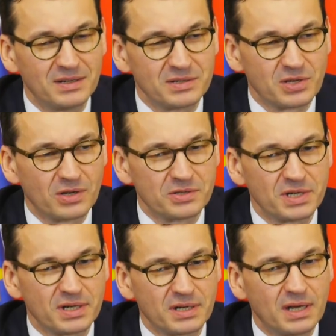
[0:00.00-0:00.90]

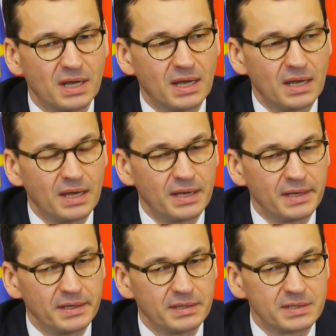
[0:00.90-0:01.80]
soldier
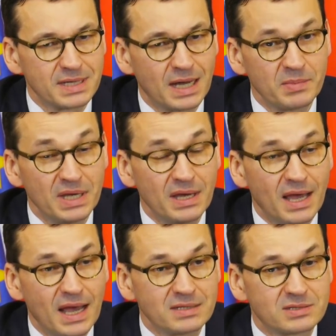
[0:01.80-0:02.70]
in this army.
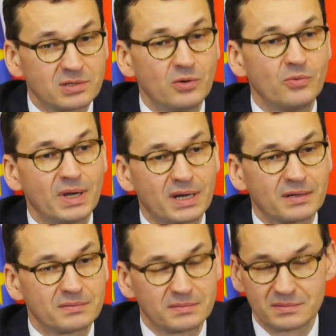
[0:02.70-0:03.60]
And so
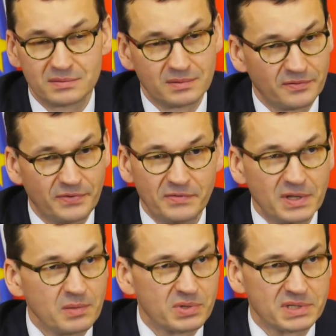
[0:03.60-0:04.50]
were
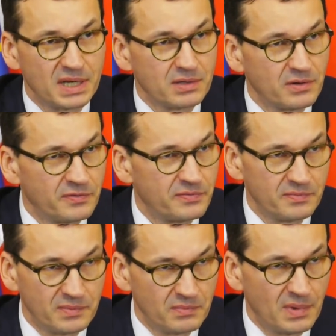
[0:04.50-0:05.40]
15% of
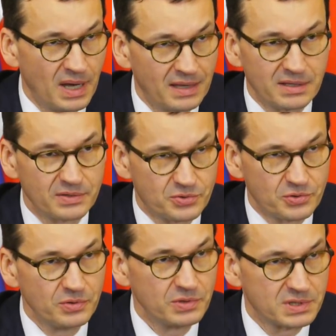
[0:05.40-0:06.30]
other
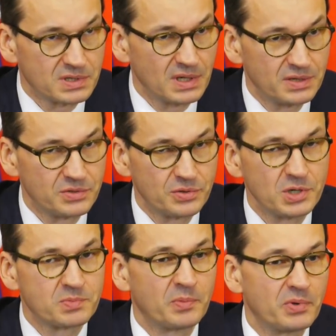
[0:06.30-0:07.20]

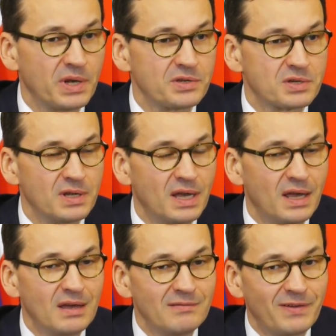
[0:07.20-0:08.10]
Jewish population
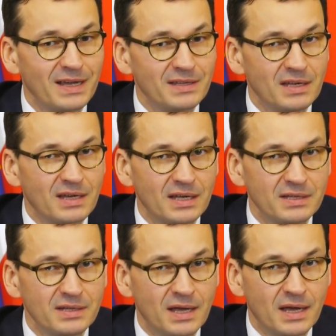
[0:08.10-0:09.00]
fighting
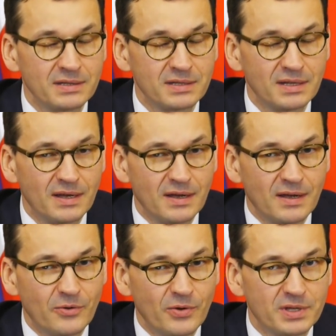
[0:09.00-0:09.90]
hand in hand
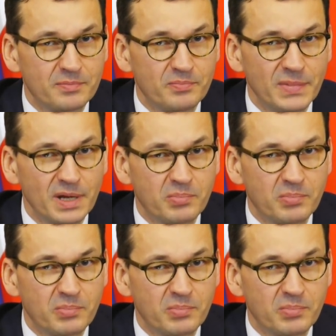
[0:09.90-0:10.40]
with their